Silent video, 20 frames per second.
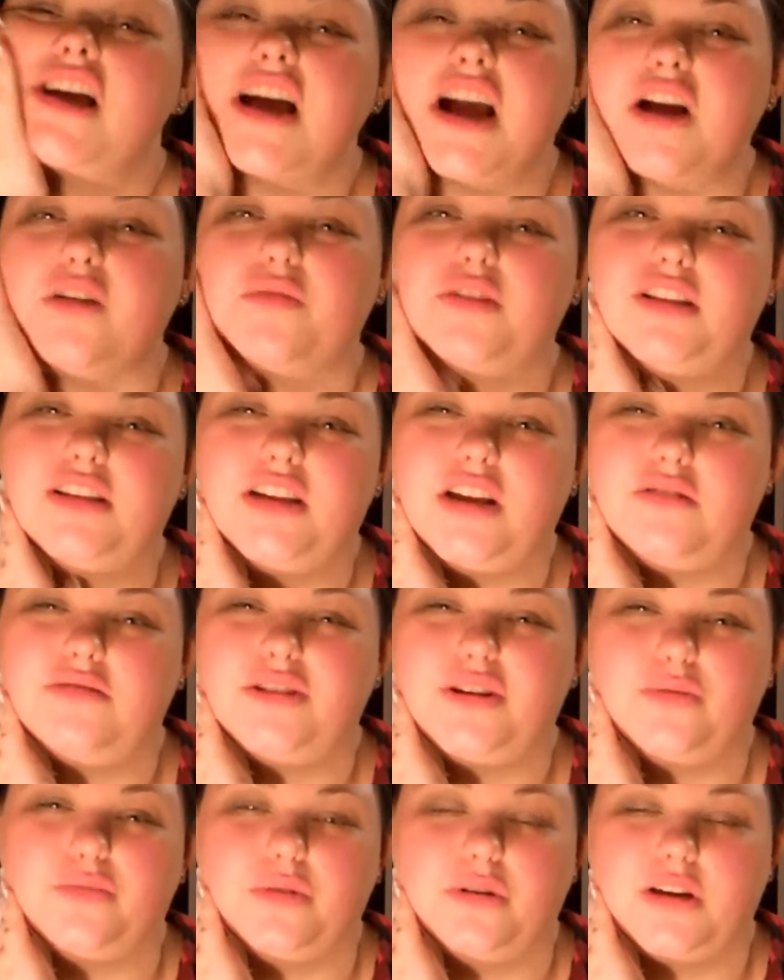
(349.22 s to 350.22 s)
I really don't
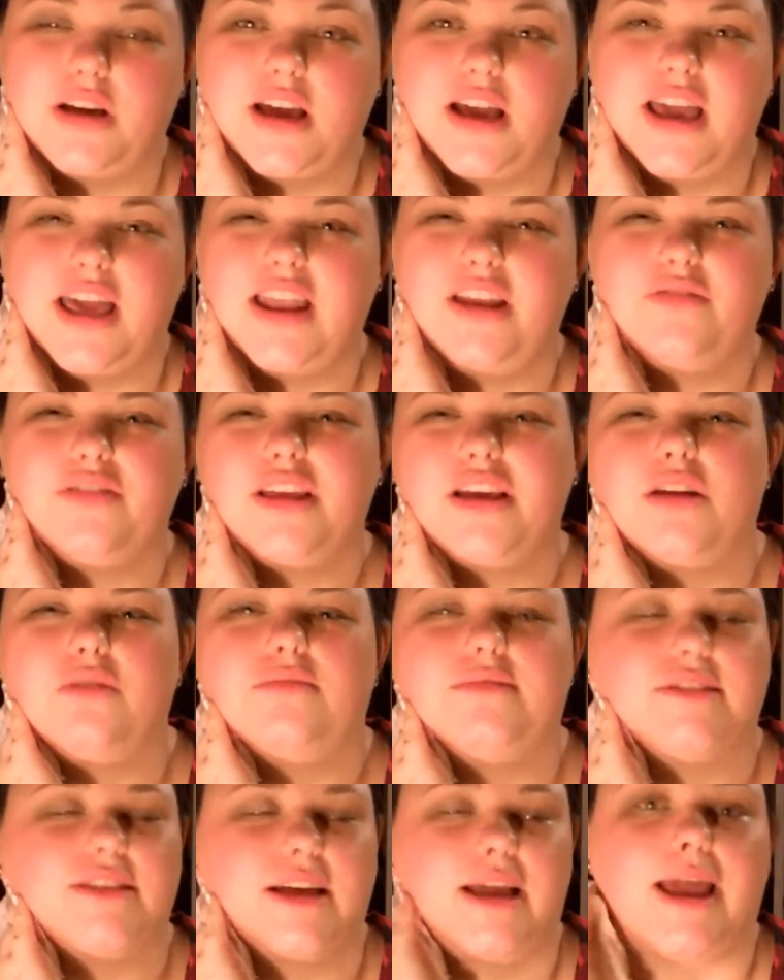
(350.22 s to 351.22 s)
know what, I don't think it
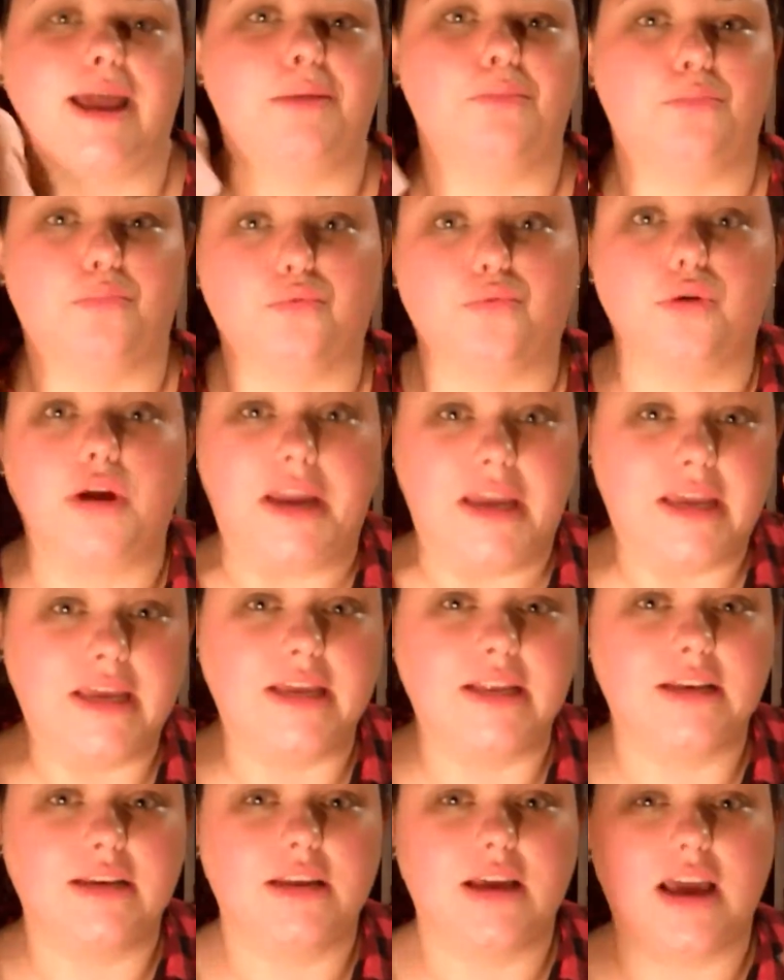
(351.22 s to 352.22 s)
was like a
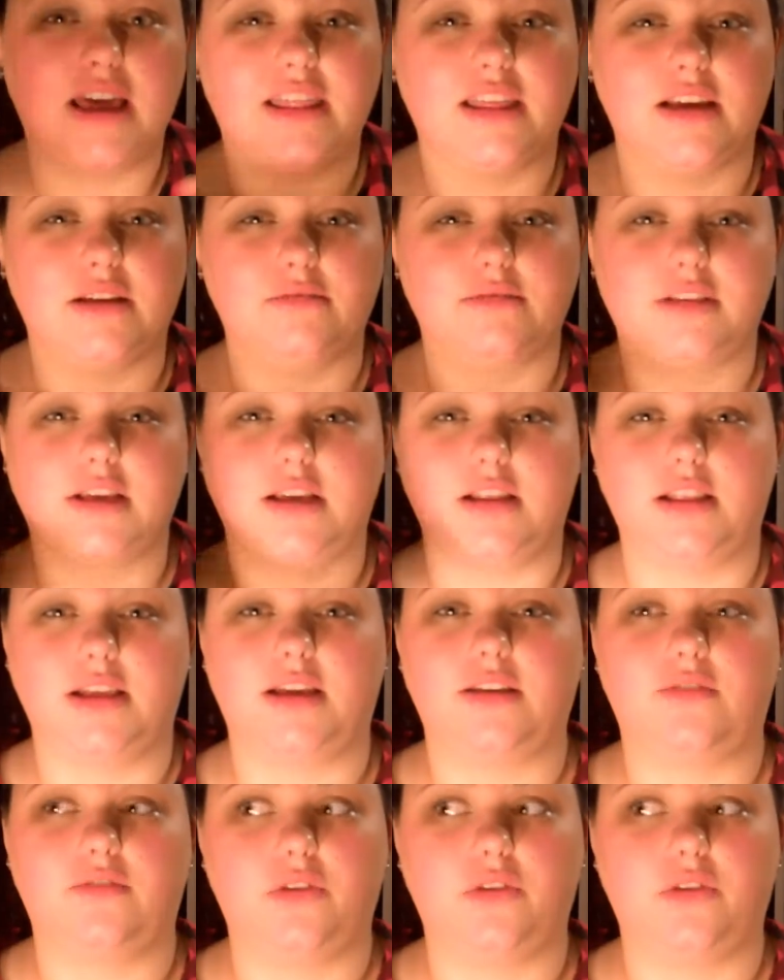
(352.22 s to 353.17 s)
brand. I think it was kind of like a